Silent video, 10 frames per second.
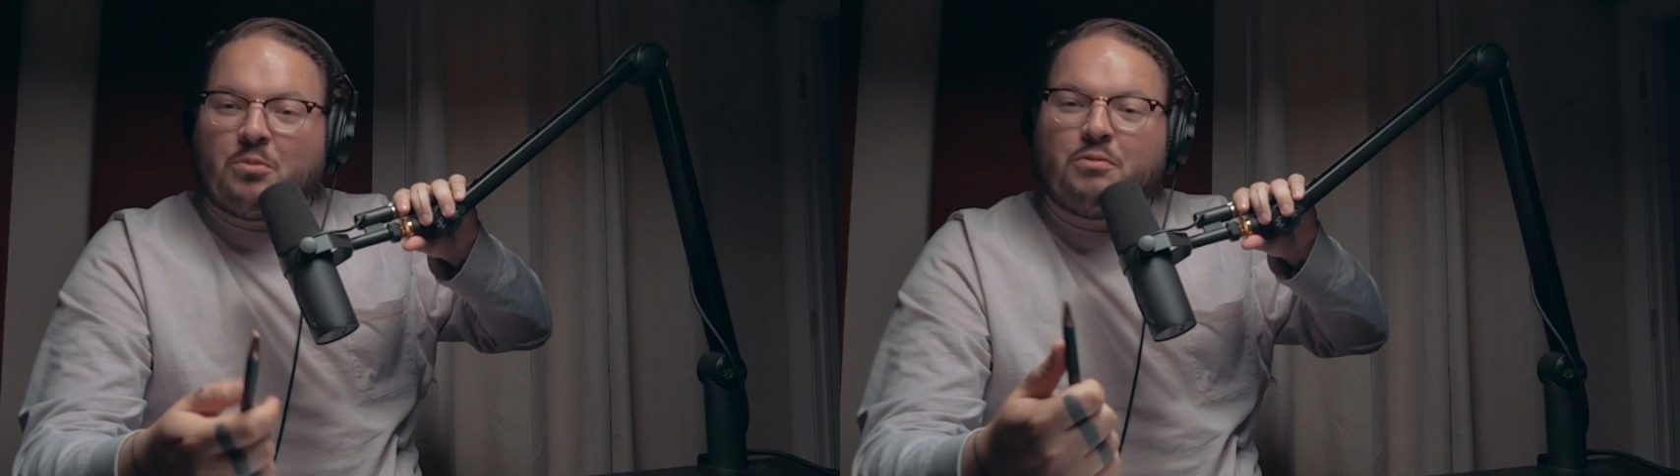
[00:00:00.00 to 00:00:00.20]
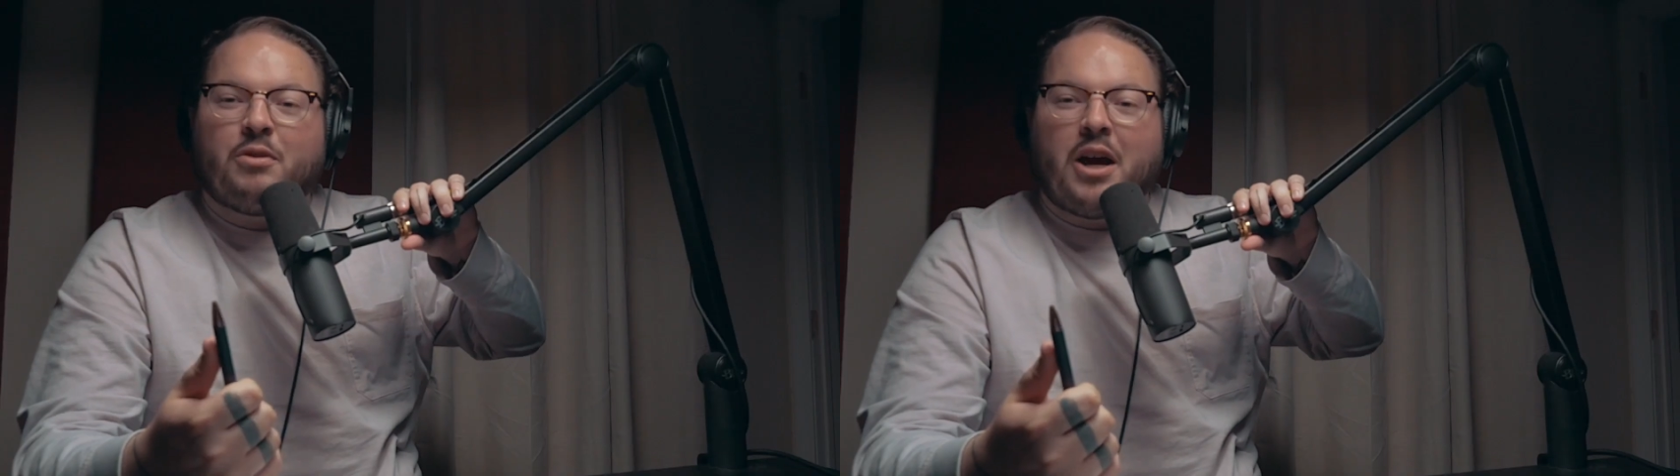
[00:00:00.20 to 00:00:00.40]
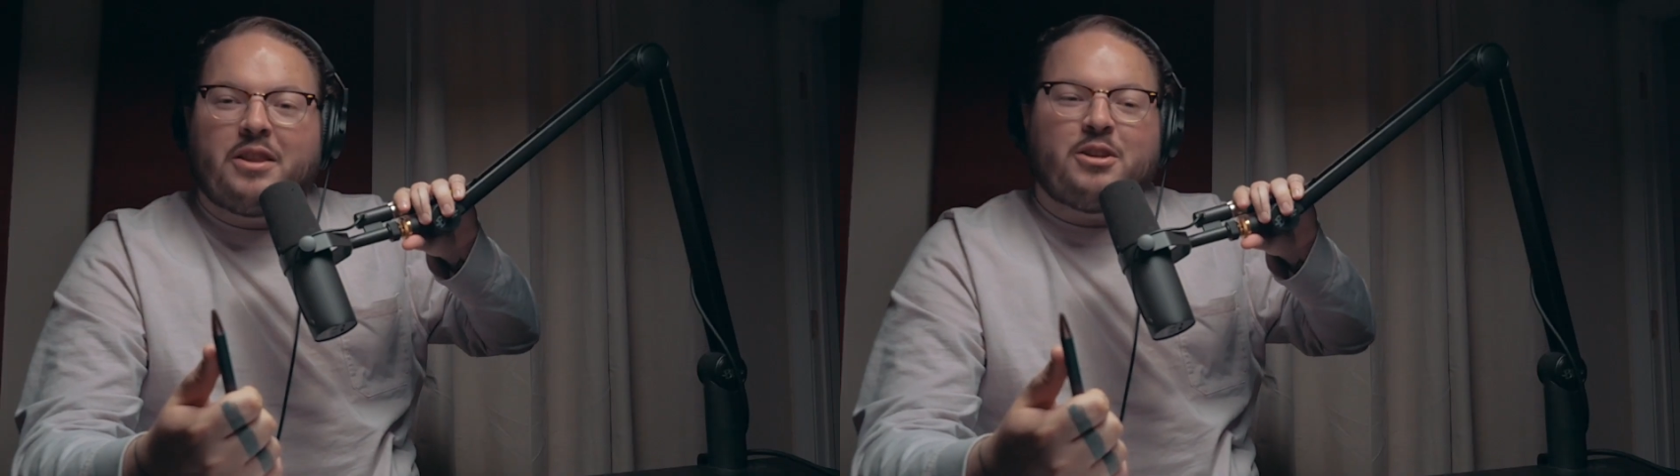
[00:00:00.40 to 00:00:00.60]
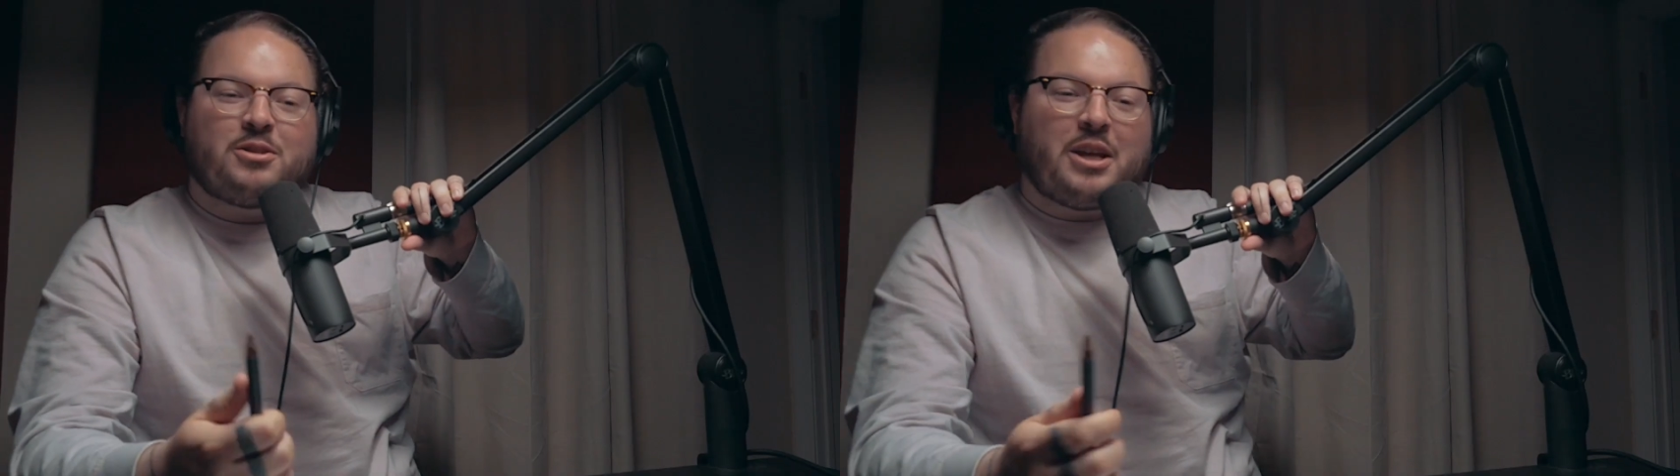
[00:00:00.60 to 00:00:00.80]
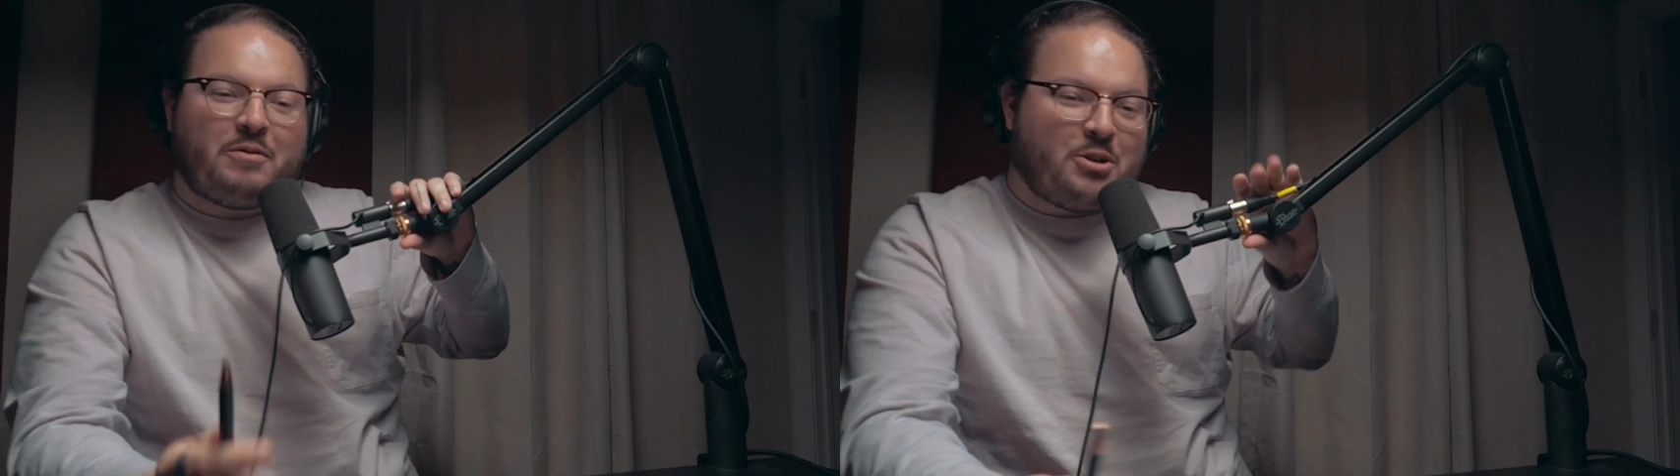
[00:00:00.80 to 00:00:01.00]
we found
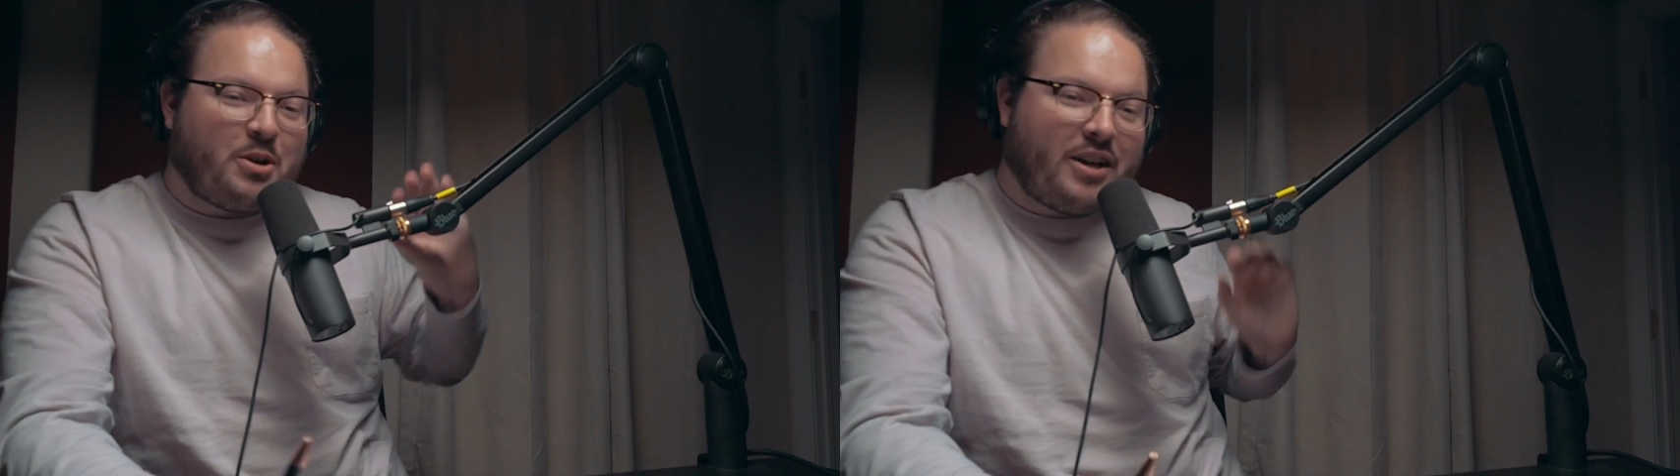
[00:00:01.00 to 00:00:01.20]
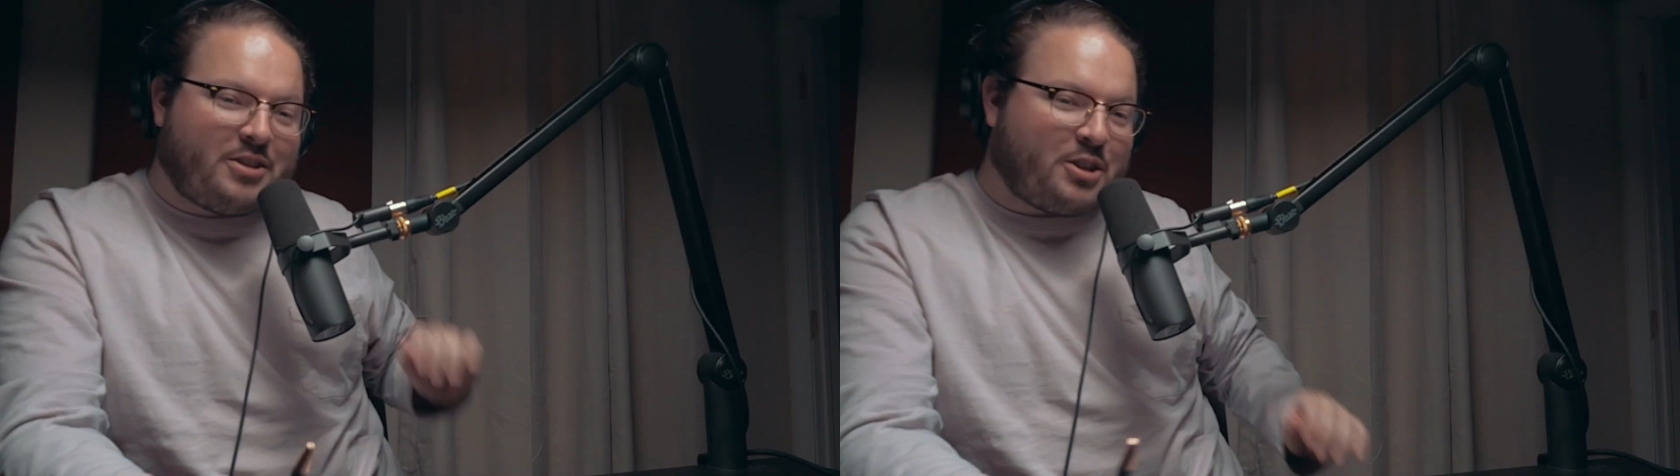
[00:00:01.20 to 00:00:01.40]
this after you guys